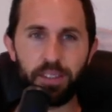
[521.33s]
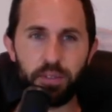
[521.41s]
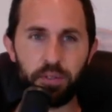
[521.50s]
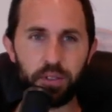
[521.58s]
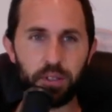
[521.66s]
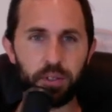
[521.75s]

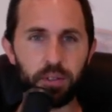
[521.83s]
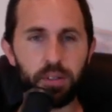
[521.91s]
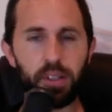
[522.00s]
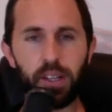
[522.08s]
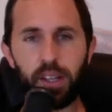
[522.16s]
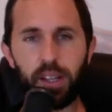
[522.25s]
So
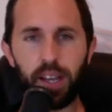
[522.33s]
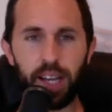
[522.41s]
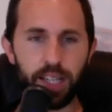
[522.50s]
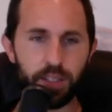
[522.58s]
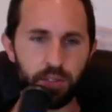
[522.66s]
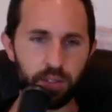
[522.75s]

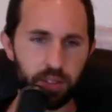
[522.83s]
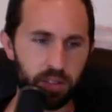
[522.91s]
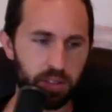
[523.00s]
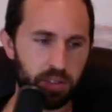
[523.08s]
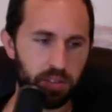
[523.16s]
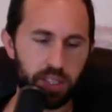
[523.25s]
as
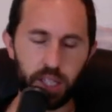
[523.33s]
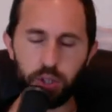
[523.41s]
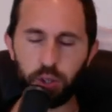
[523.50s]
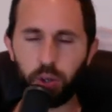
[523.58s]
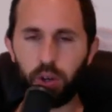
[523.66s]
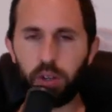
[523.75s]
the
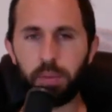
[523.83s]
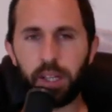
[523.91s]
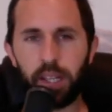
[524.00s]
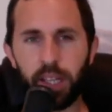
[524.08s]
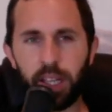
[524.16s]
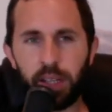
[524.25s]
teacher called my
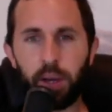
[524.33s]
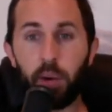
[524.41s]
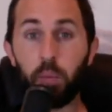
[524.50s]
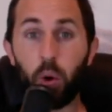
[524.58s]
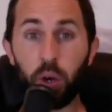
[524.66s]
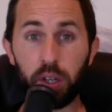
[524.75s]
name, I
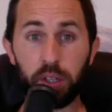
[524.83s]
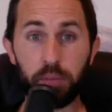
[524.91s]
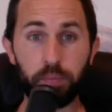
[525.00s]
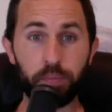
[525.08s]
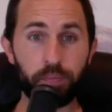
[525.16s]
walk up,